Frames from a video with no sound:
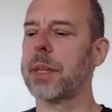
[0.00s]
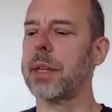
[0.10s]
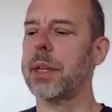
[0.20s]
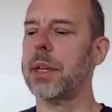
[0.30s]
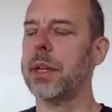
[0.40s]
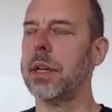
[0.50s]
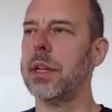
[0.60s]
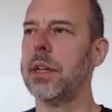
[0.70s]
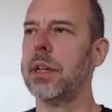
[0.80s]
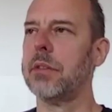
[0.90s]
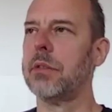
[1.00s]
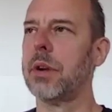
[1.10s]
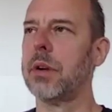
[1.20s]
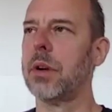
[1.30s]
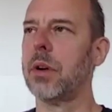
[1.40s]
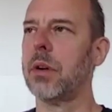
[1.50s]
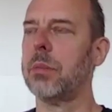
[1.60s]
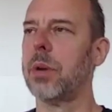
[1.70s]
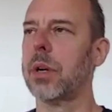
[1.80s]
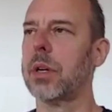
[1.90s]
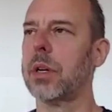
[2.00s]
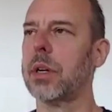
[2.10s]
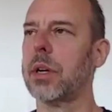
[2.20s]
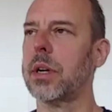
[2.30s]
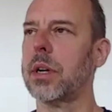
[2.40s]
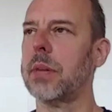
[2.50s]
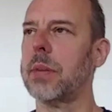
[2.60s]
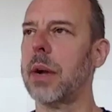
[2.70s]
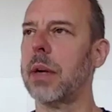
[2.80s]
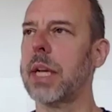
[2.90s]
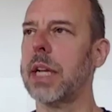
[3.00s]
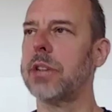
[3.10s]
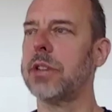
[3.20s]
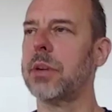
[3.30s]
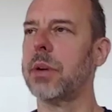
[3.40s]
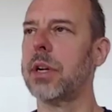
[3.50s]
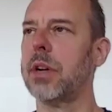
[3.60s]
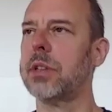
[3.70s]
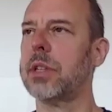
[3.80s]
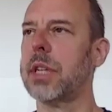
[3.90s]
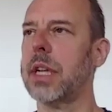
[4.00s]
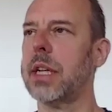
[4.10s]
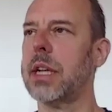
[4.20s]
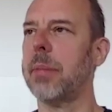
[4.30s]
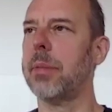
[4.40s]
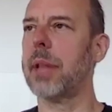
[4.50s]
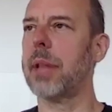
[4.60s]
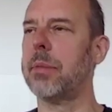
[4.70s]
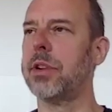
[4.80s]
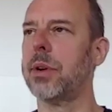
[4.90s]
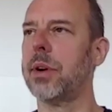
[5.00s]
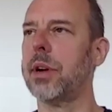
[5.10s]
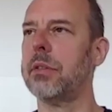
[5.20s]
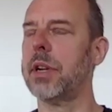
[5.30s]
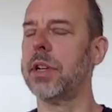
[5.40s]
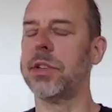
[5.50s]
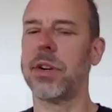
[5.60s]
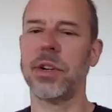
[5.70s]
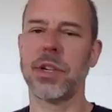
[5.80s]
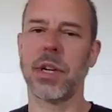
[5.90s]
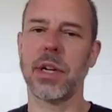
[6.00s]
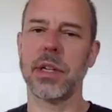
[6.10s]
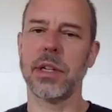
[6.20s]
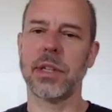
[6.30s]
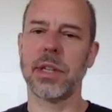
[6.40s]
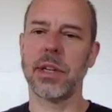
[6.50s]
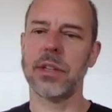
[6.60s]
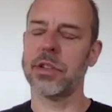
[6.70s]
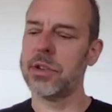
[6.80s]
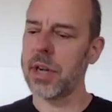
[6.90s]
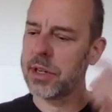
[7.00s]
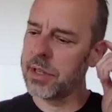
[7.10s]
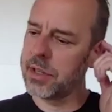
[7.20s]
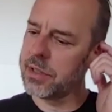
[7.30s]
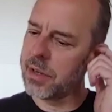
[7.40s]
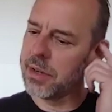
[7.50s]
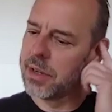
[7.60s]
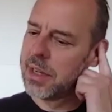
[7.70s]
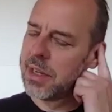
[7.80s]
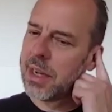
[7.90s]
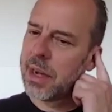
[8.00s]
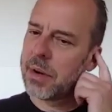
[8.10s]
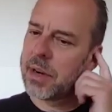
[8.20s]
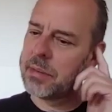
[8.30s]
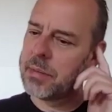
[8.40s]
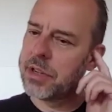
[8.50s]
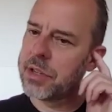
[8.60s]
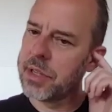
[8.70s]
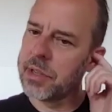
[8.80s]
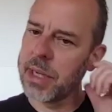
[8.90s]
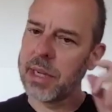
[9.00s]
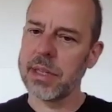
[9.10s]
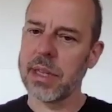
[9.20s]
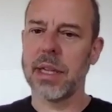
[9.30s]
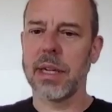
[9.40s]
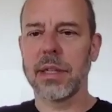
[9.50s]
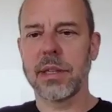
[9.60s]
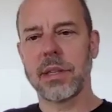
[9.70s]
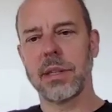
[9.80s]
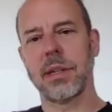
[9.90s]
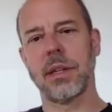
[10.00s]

he wrote a whole book about cancer where he goes into in-depth laboratory research on cellular structure. So I wanted to mention this because I think it's